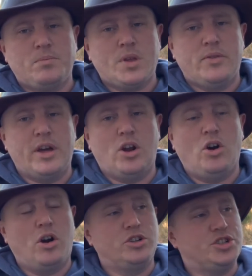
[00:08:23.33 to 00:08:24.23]

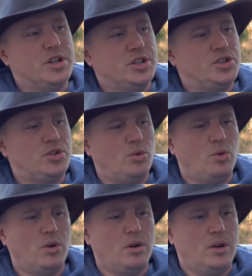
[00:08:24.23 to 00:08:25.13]
harshness
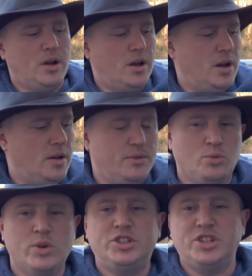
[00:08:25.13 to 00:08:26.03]
or the
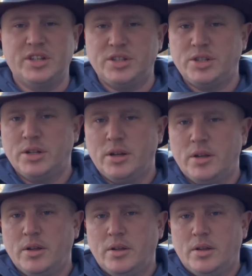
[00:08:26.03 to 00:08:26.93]
richness
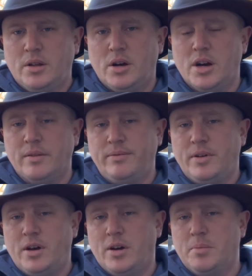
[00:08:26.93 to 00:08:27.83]
of
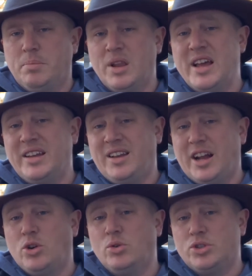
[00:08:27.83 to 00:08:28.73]
a blend
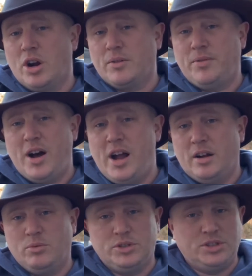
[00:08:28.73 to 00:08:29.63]
like Old Dark
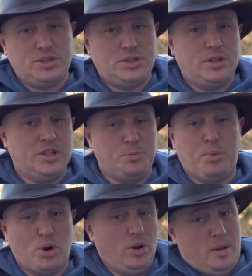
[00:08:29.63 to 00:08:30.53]
Fired, it's
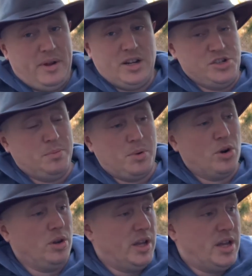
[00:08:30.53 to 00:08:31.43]
burley. I mean, it's a
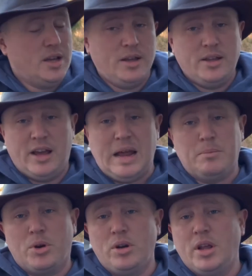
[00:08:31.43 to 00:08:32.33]
burley, and
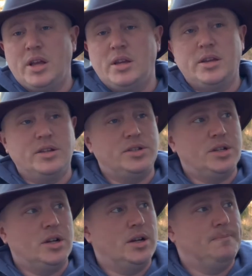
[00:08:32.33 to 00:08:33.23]
burley is
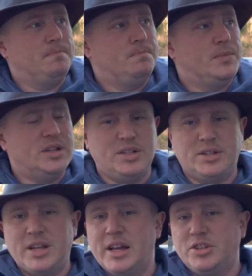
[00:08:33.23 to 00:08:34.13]

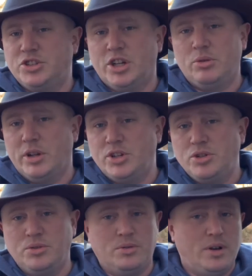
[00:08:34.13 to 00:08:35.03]
intense generally too.